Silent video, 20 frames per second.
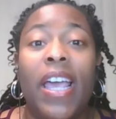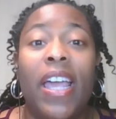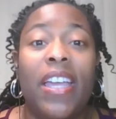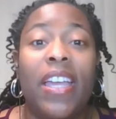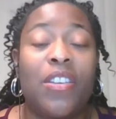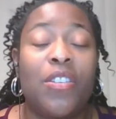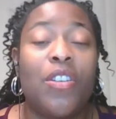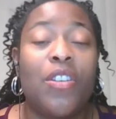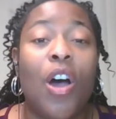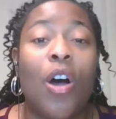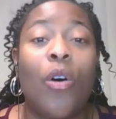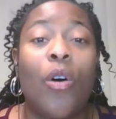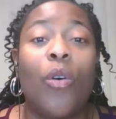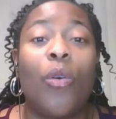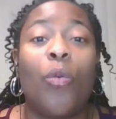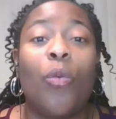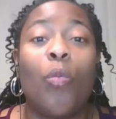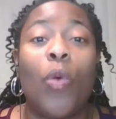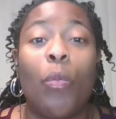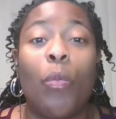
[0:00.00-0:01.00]

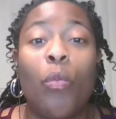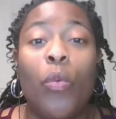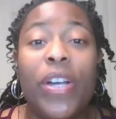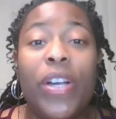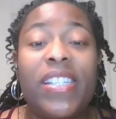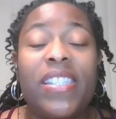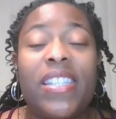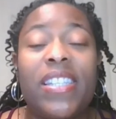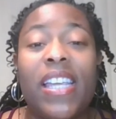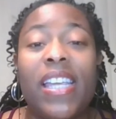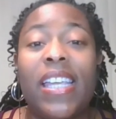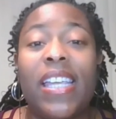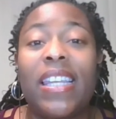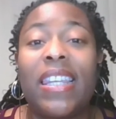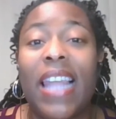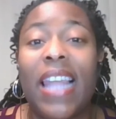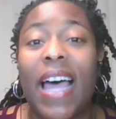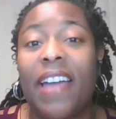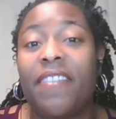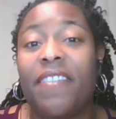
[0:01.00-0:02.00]
When we see
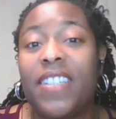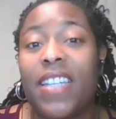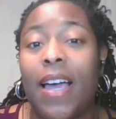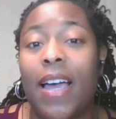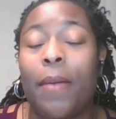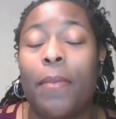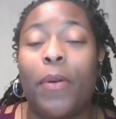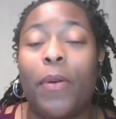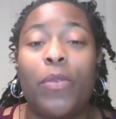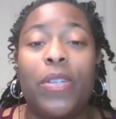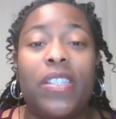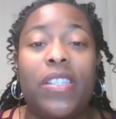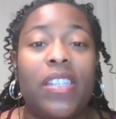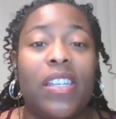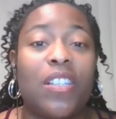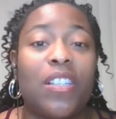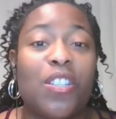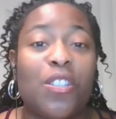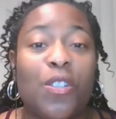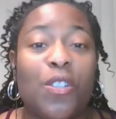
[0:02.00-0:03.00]
lifetime and we see
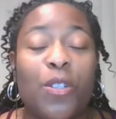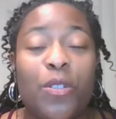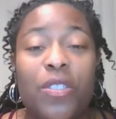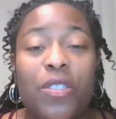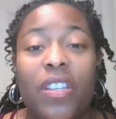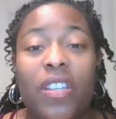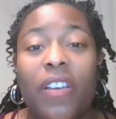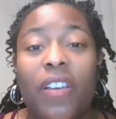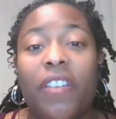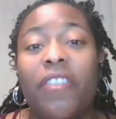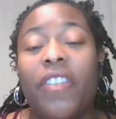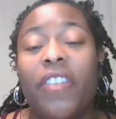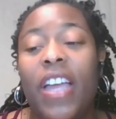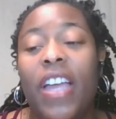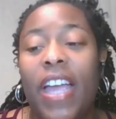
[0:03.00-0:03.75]
exclusive